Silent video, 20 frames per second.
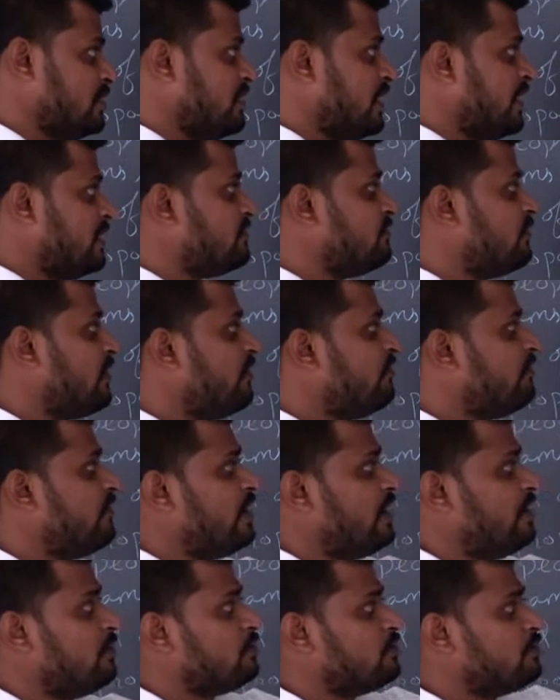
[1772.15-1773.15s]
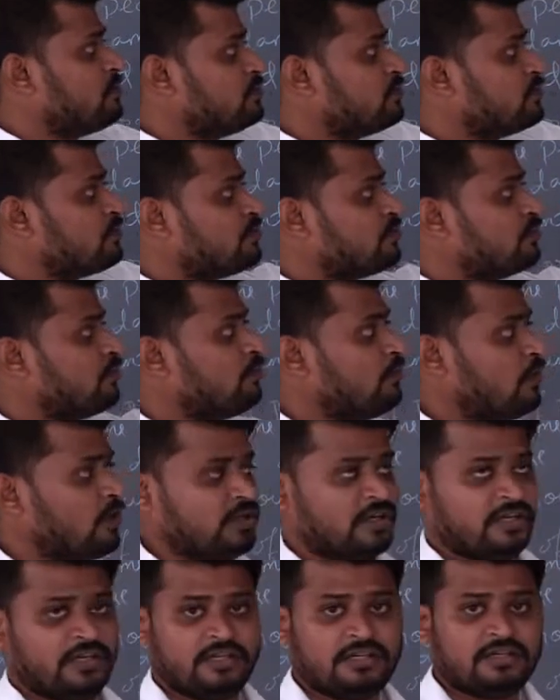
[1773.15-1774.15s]
That's why we have to store
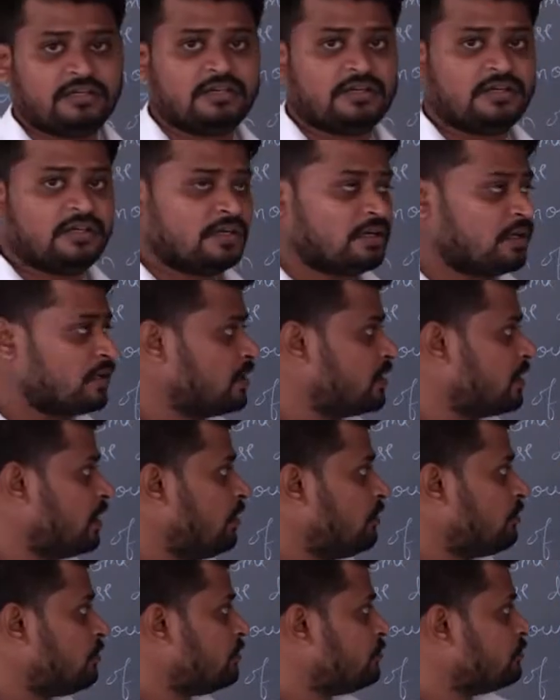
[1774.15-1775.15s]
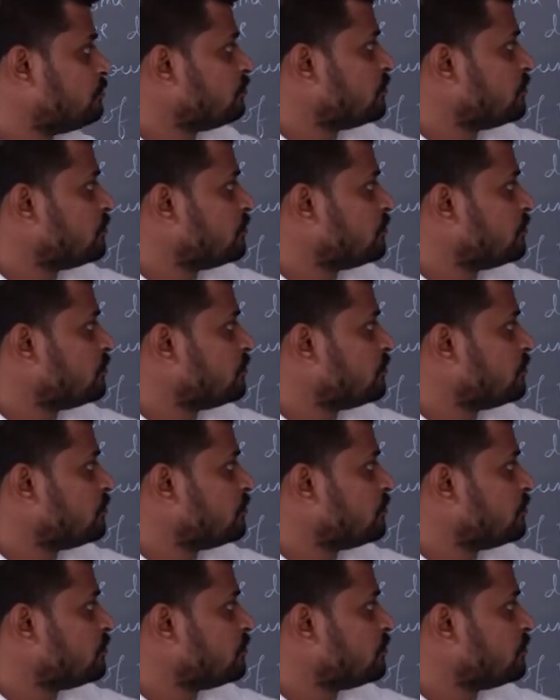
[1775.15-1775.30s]
water in ground.